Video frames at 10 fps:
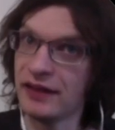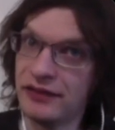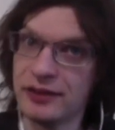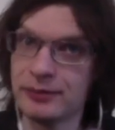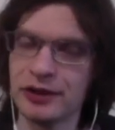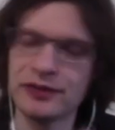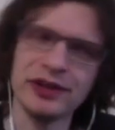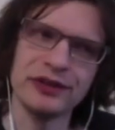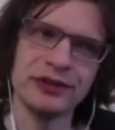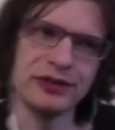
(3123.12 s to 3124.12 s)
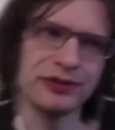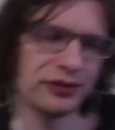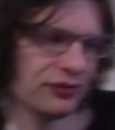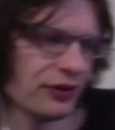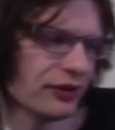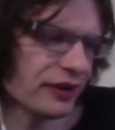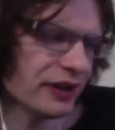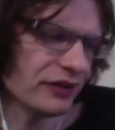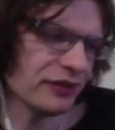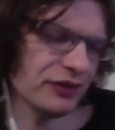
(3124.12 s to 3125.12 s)
The other thing profiles are useful for
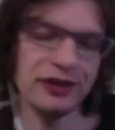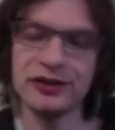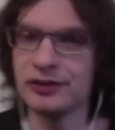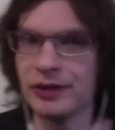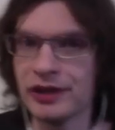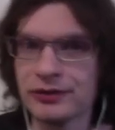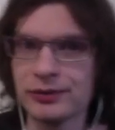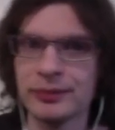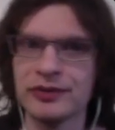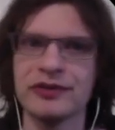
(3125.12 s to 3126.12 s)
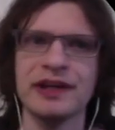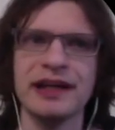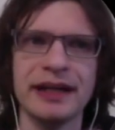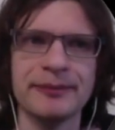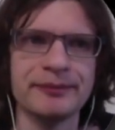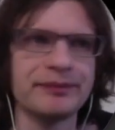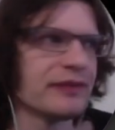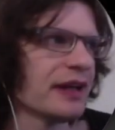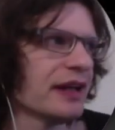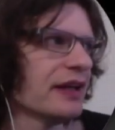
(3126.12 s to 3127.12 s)
is if you need to do mic swaps.
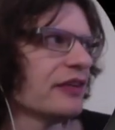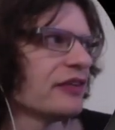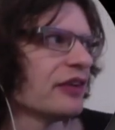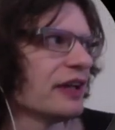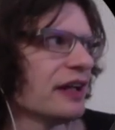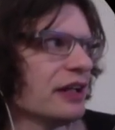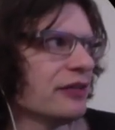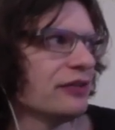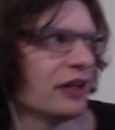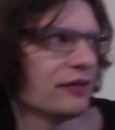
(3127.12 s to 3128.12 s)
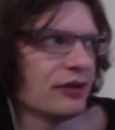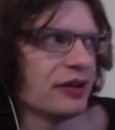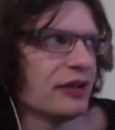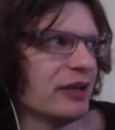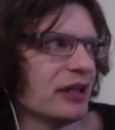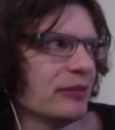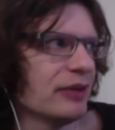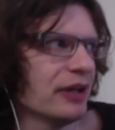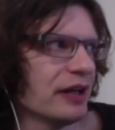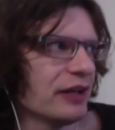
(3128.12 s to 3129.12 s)
So again, if you haven't got many
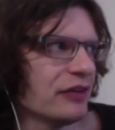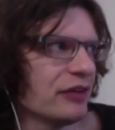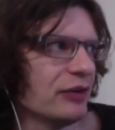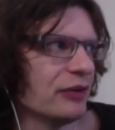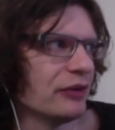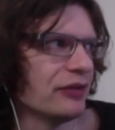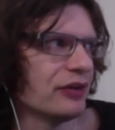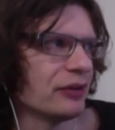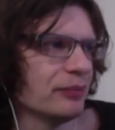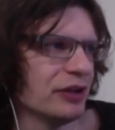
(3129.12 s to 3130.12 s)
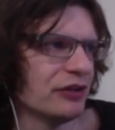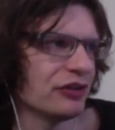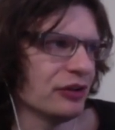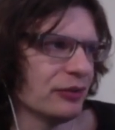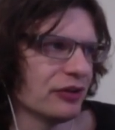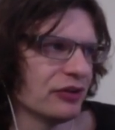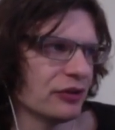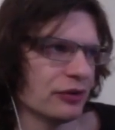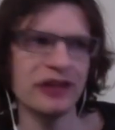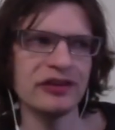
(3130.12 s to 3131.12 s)
mics or if you've got a big show with
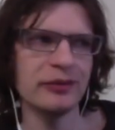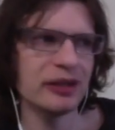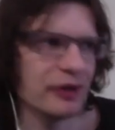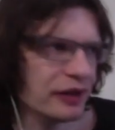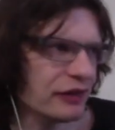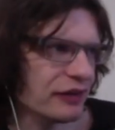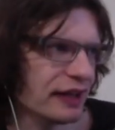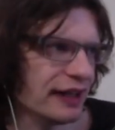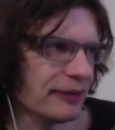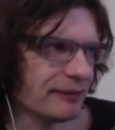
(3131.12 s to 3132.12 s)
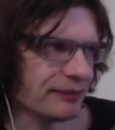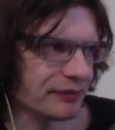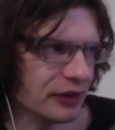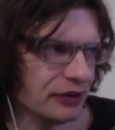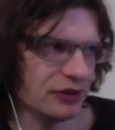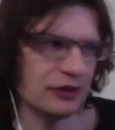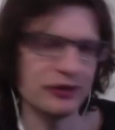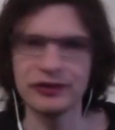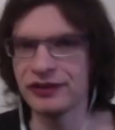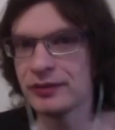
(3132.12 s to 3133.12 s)
a crazy amount of mics, you can
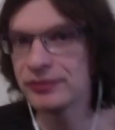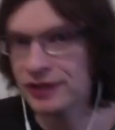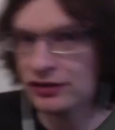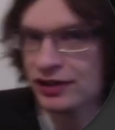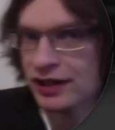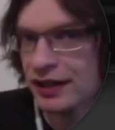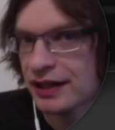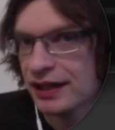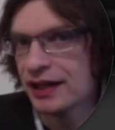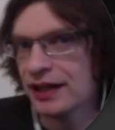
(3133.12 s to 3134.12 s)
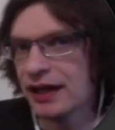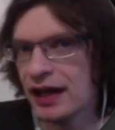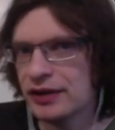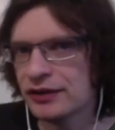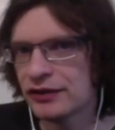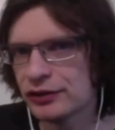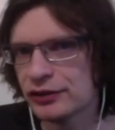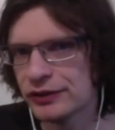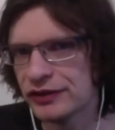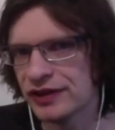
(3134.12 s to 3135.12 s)
use this same feature and you can
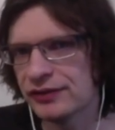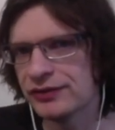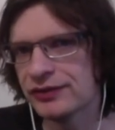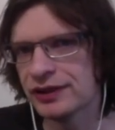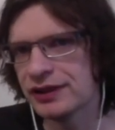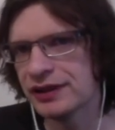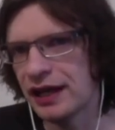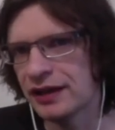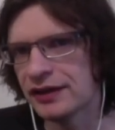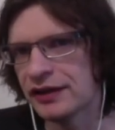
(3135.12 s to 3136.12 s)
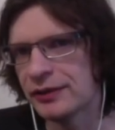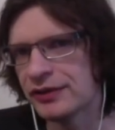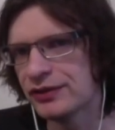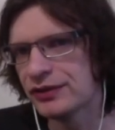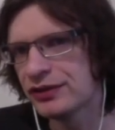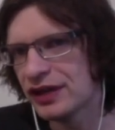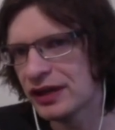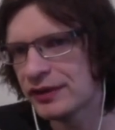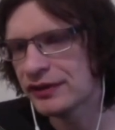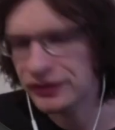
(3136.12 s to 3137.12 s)
store more stuff like gain, high pass filter
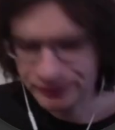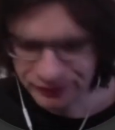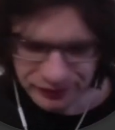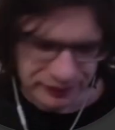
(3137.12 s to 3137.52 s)
dynamics.